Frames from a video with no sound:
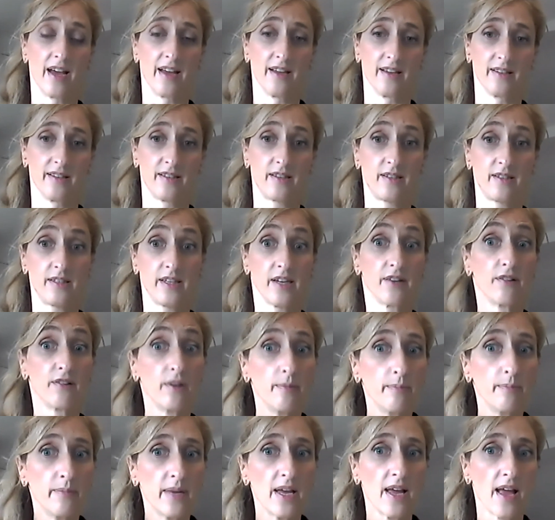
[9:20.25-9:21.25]

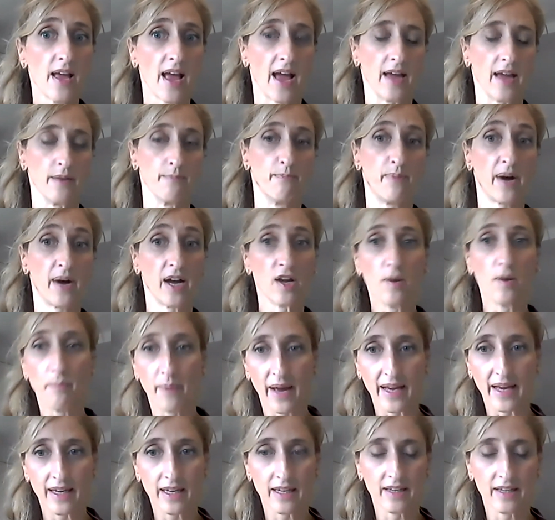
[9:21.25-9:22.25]
serum and
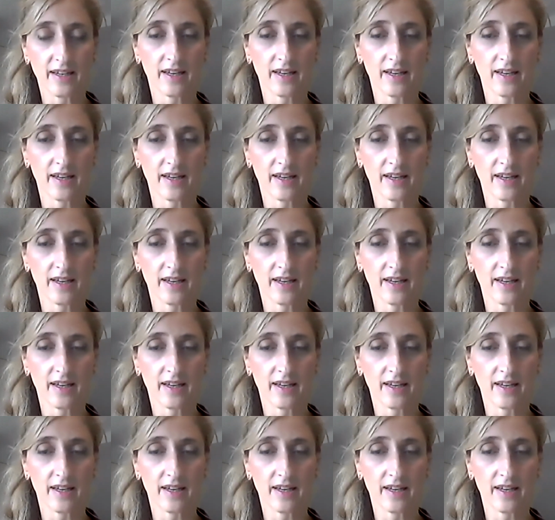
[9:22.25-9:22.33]
biobanking